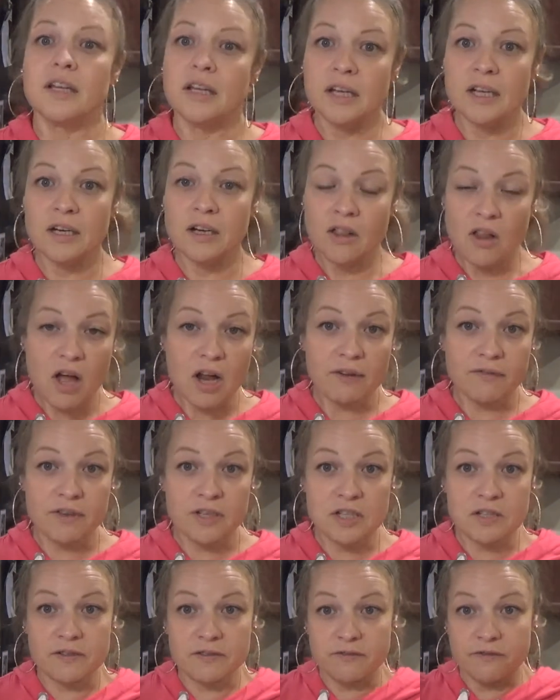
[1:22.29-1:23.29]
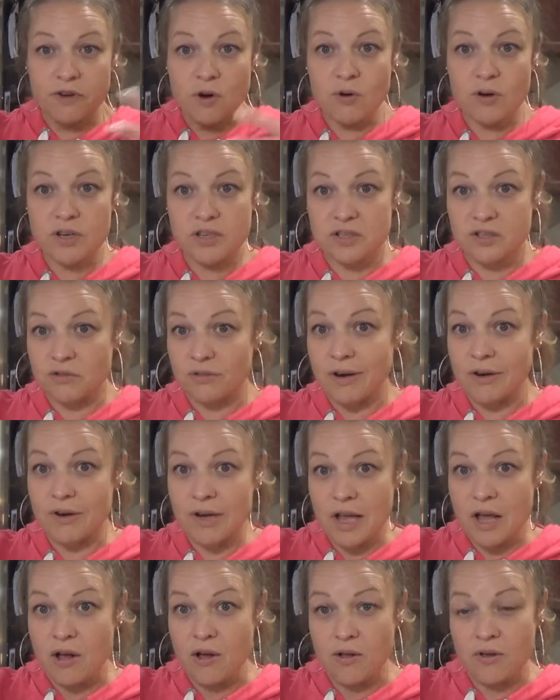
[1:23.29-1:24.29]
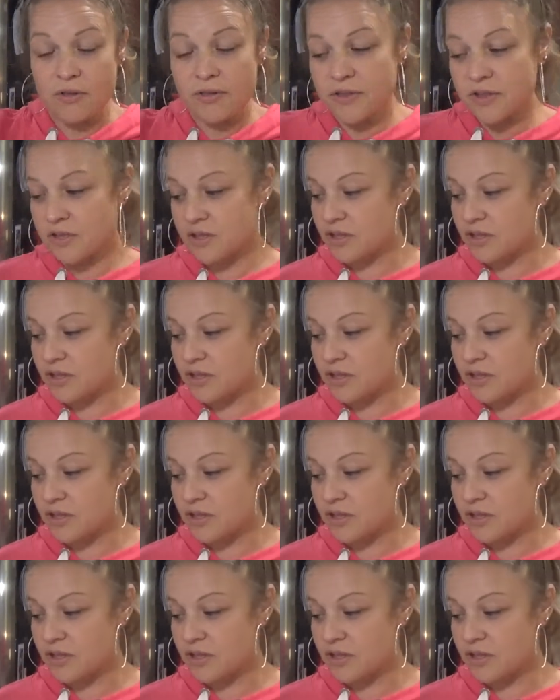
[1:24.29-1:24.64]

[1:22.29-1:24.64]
and a lot of it's focused around health.